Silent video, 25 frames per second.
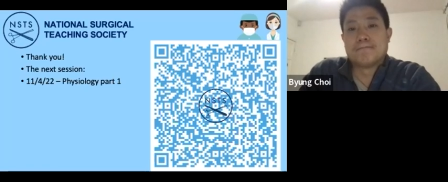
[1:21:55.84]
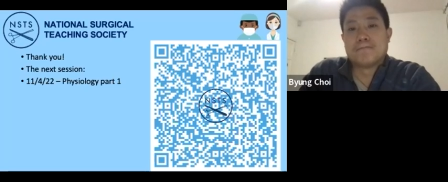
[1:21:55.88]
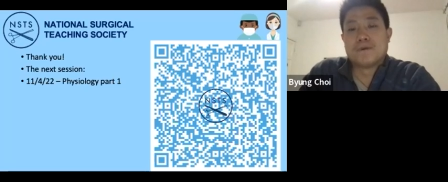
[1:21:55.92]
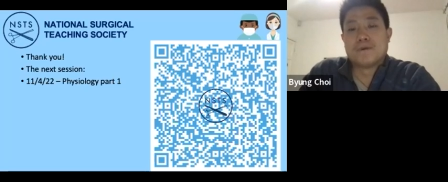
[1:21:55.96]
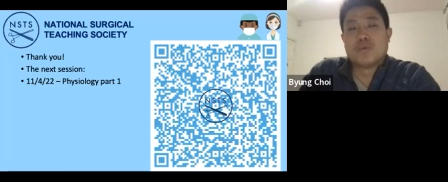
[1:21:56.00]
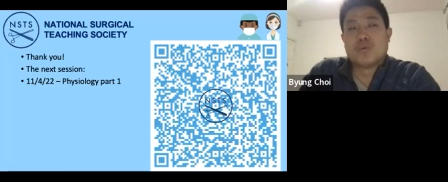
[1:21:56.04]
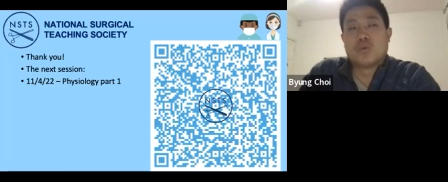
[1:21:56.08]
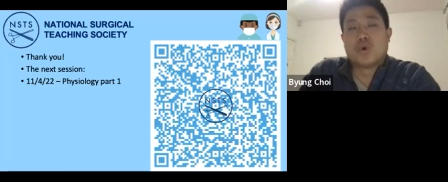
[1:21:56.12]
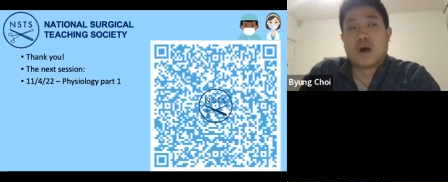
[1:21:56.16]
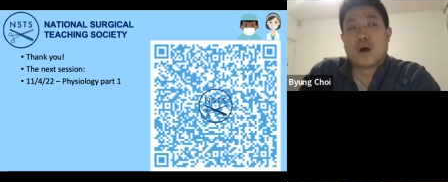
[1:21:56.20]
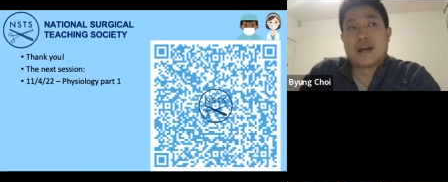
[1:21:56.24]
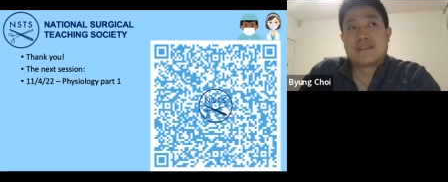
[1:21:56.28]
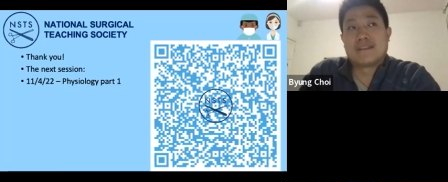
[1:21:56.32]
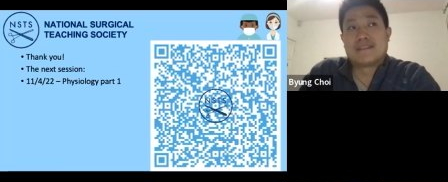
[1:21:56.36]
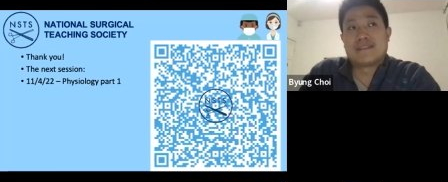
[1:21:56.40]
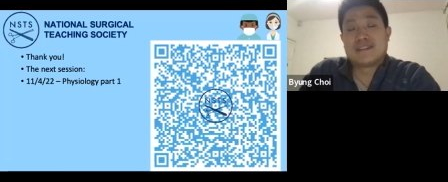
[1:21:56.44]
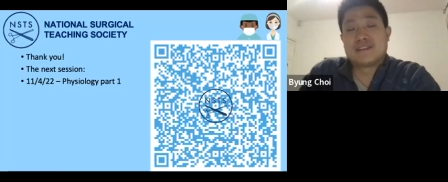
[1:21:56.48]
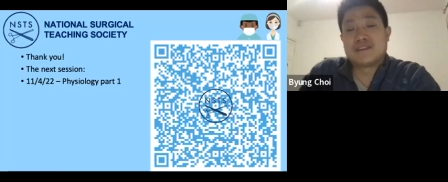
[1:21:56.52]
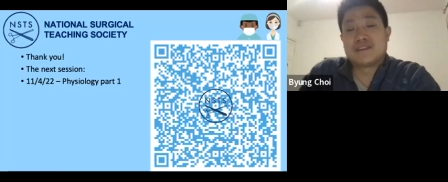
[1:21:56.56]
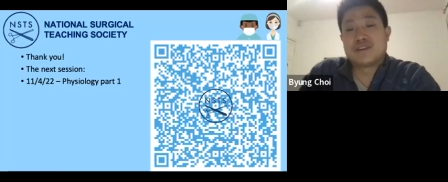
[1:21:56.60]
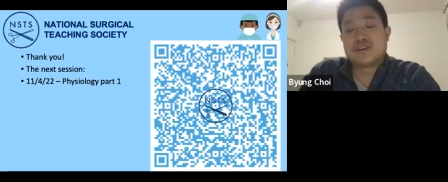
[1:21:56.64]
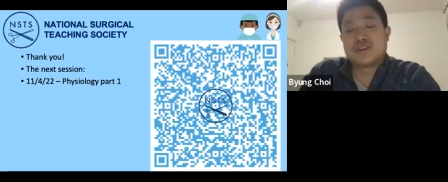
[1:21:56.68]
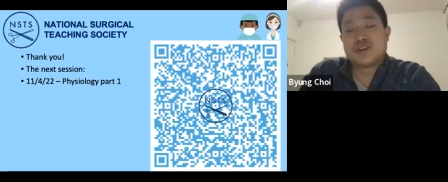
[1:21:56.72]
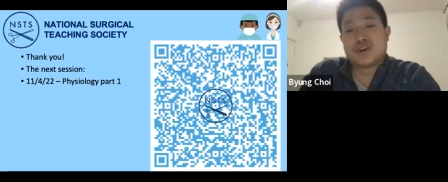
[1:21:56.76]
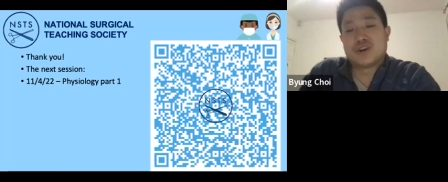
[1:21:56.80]
what I
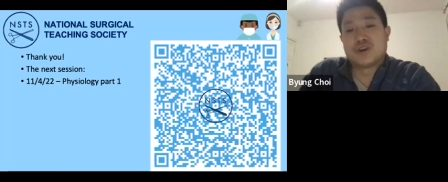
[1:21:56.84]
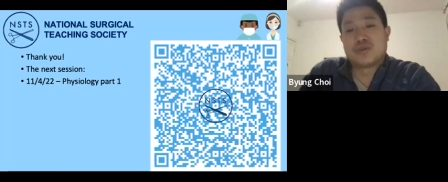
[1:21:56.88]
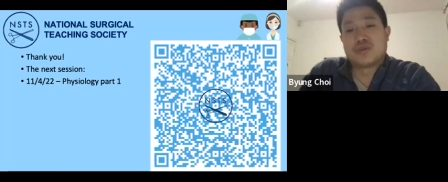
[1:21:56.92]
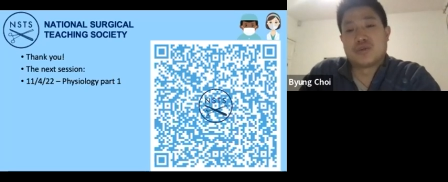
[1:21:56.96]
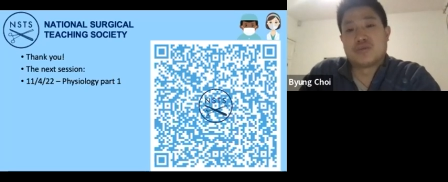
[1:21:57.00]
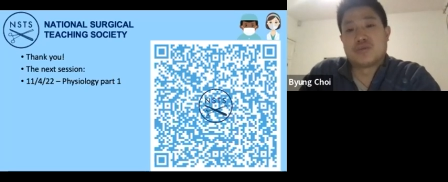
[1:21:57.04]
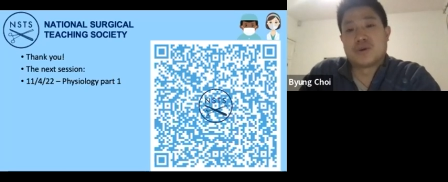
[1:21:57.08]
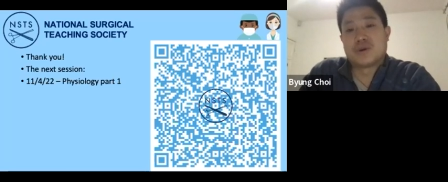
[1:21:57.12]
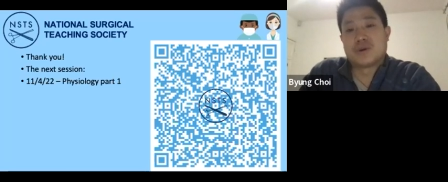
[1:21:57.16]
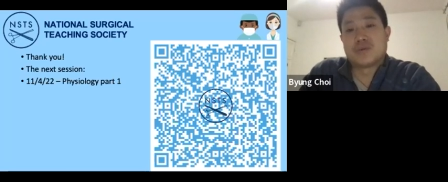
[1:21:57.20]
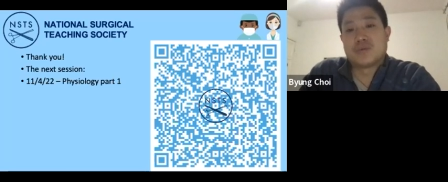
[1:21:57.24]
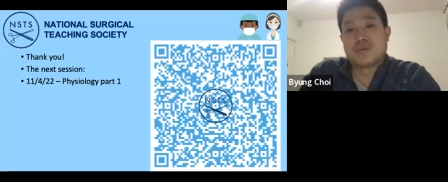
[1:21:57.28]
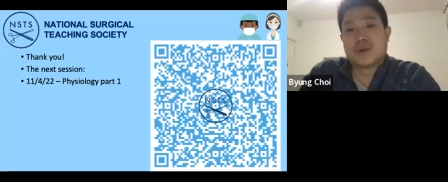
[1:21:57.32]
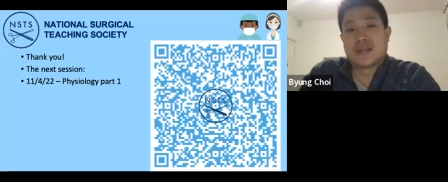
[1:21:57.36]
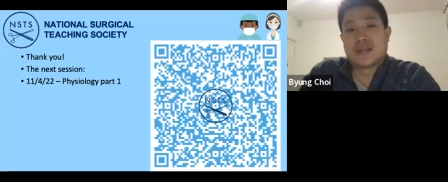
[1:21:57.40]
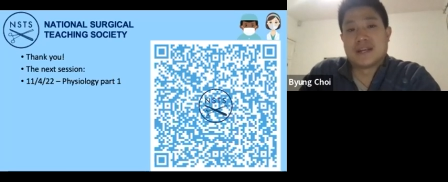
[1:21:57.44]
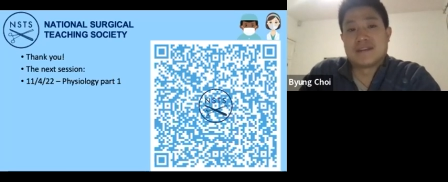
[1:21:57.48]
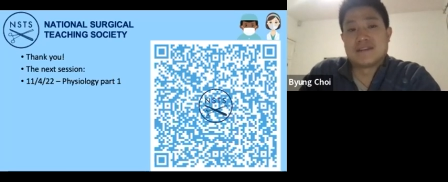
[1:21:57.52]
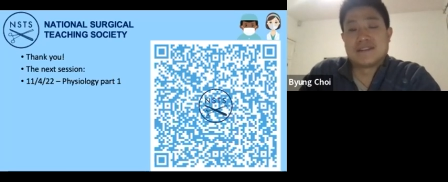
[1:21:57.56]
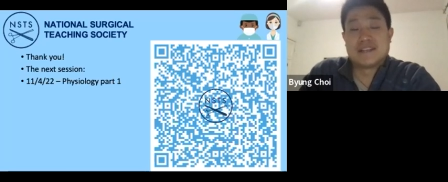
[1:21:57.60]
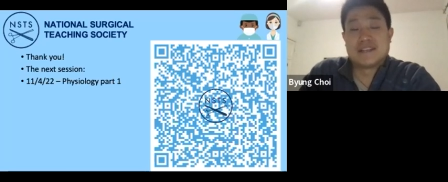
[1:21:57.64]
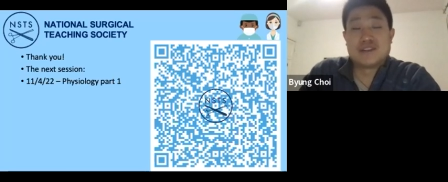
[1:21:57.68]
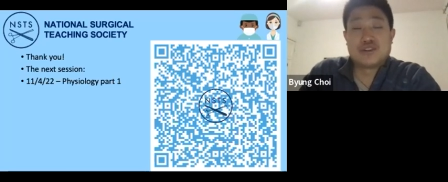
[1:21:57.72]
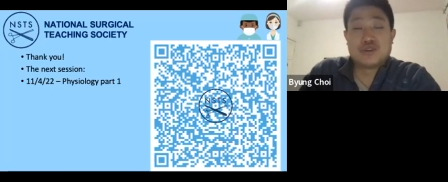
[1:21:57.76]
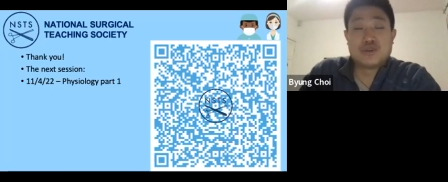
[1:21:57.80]
didn't know when I
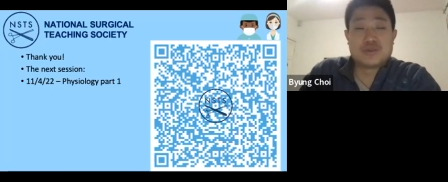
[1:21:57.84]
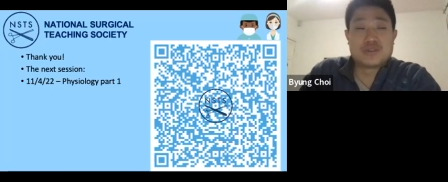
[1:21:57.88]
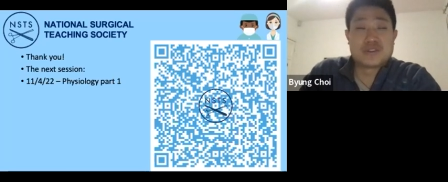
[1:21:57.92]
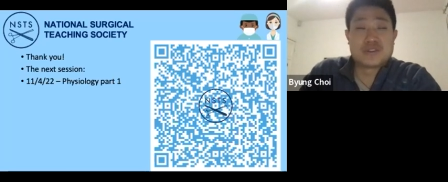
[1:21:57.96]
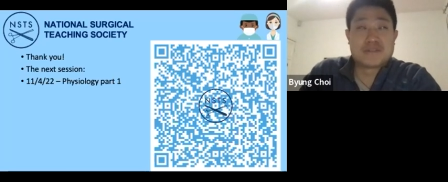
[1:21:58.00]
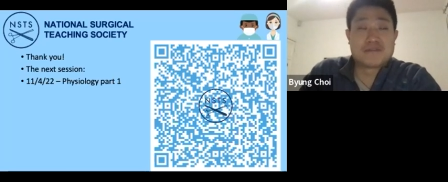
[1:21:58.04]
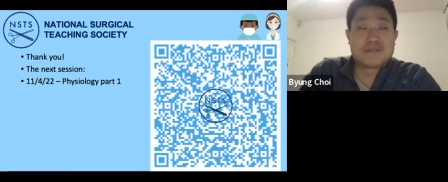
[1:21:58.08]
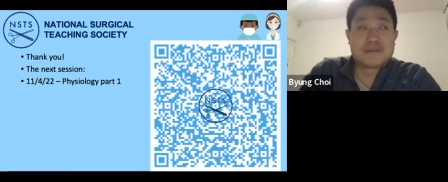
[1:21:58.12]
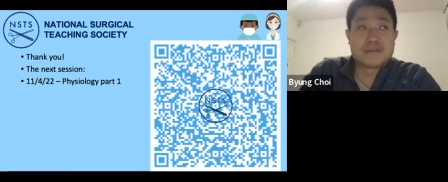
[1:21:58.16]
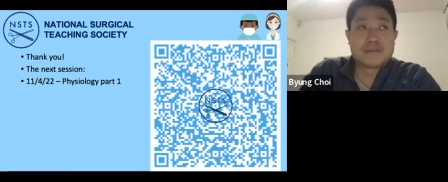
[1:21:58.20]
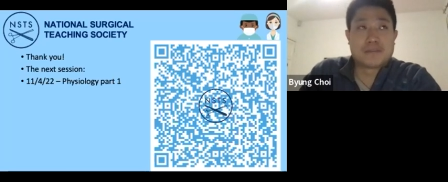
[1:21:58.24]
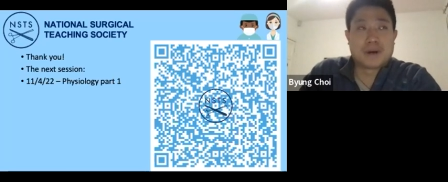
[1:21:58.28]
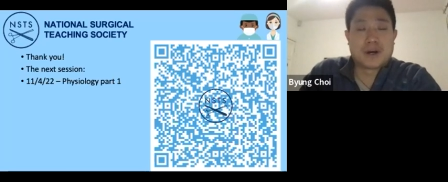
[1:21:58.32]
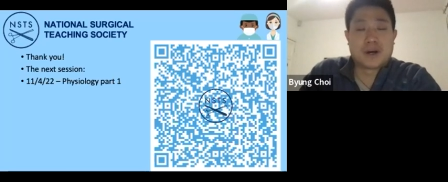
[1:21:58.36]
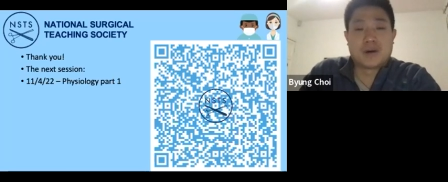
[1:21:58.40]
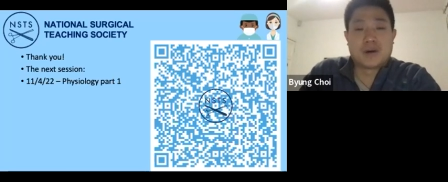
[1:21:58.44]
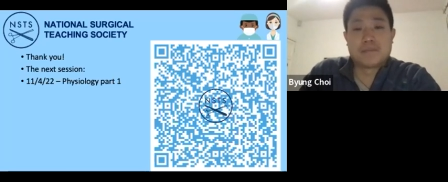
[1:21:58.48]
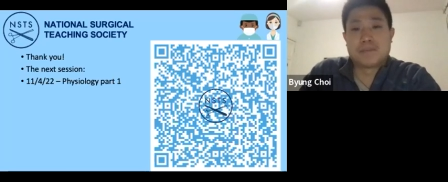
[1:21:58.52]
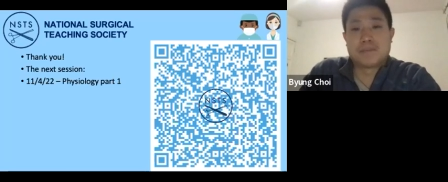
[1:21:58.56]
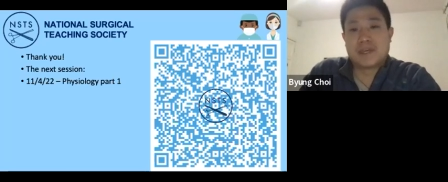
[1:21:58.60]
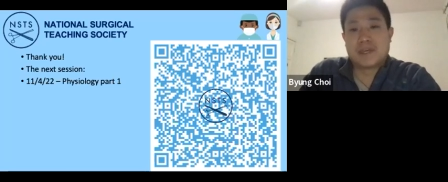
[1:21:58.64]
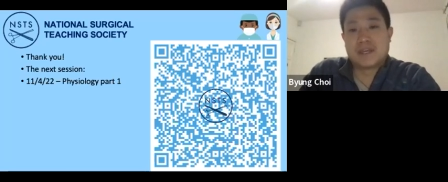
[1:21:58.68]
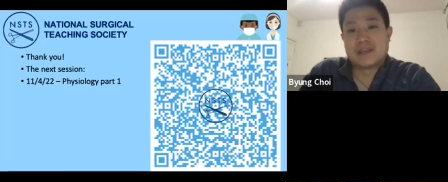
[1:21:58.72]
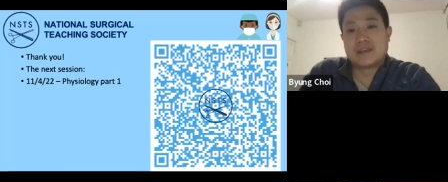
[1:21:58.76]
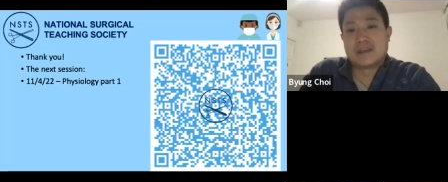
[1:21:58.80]
did use it for
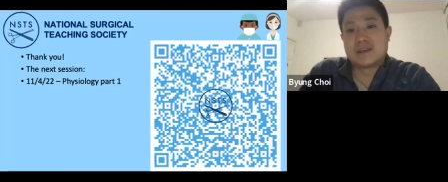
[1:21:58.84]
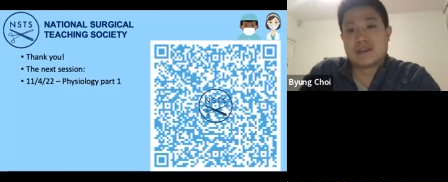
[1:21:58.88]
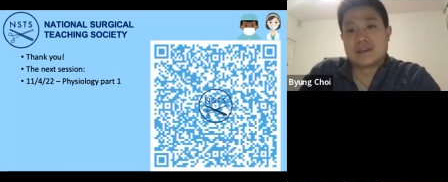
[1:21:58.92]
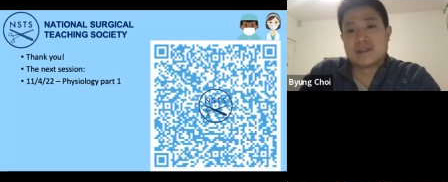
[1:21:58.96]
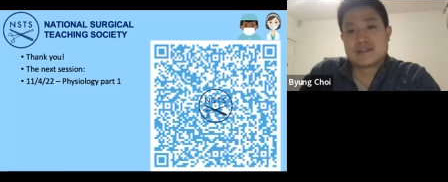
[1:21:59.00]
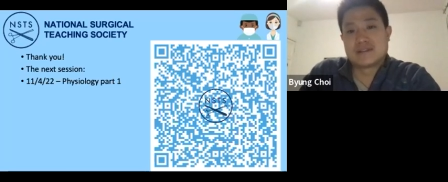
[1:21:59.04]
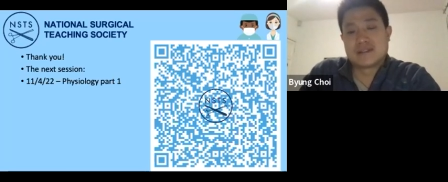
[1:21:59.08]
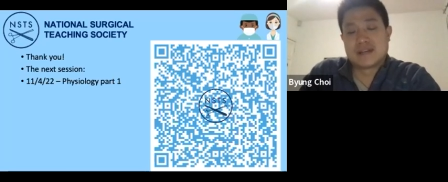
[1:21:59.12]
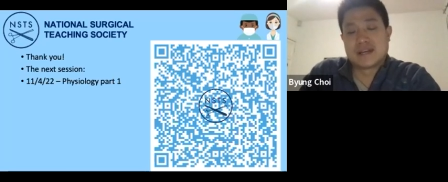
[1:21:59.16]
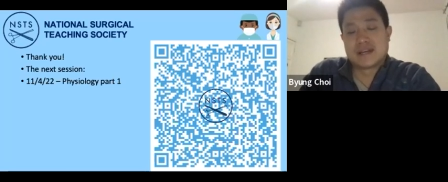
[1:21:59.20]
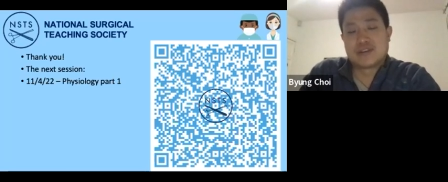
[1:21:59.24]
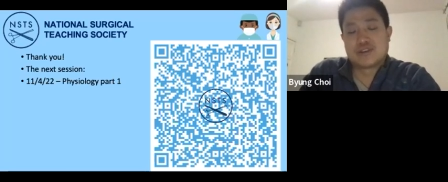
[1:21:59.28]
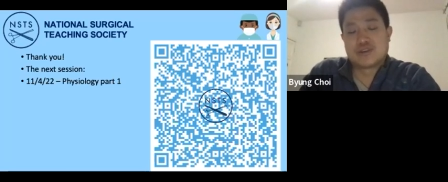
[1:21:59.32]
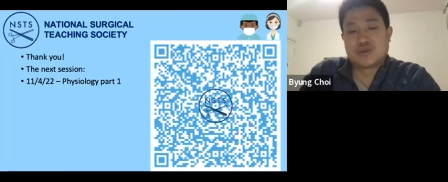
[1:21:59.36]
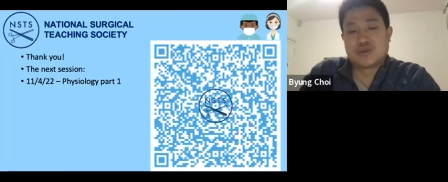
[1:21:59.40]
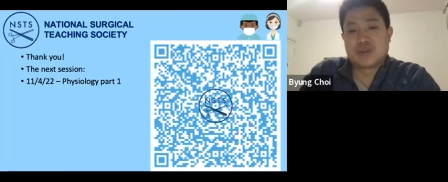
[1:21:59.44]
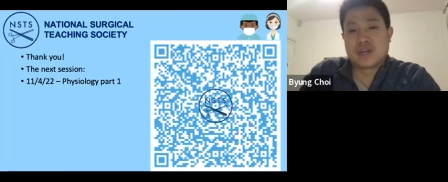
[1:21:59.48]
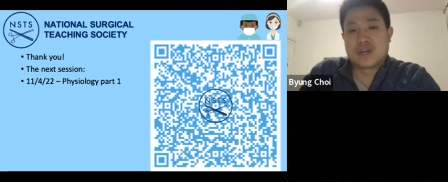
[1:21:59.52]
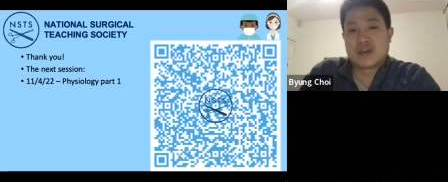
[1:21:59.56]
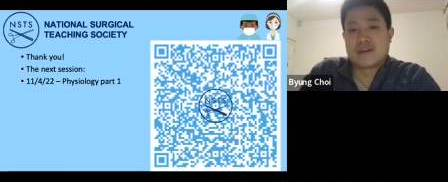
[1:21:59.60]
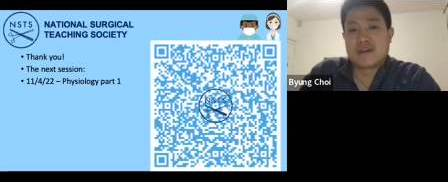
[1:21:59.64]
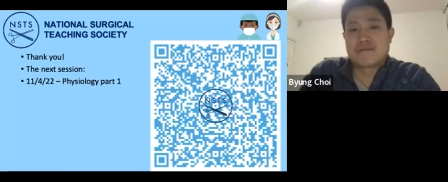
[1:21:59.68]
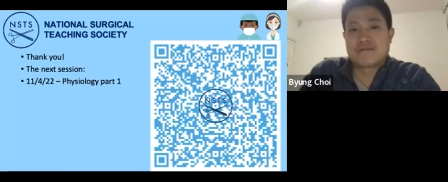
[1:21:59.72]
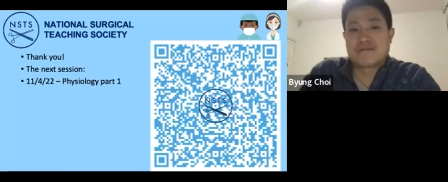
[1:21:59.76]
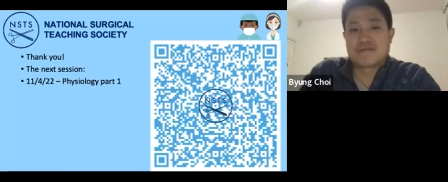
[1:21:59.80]
Part B is that you
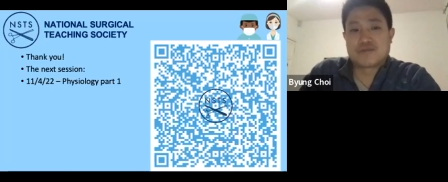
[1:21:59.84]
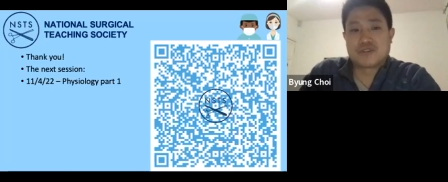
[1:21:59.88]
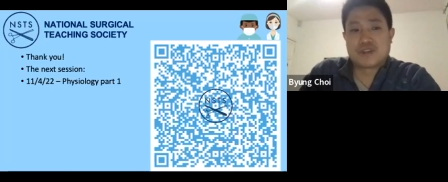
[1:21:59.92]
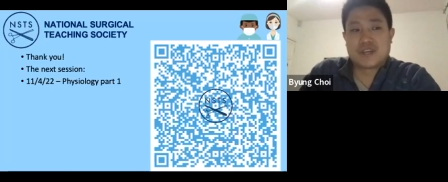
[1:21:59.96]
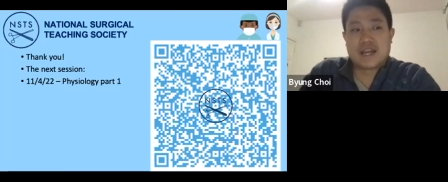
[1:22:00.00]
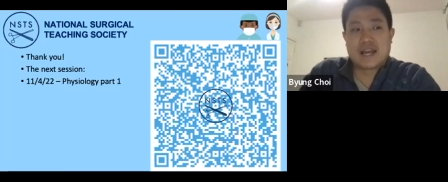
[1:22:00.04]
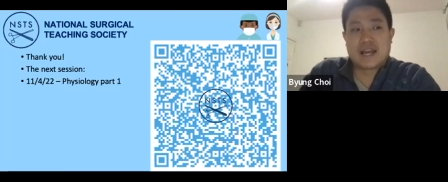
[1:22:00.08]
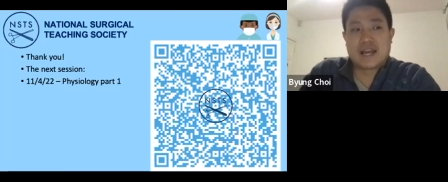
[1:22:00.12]
get a free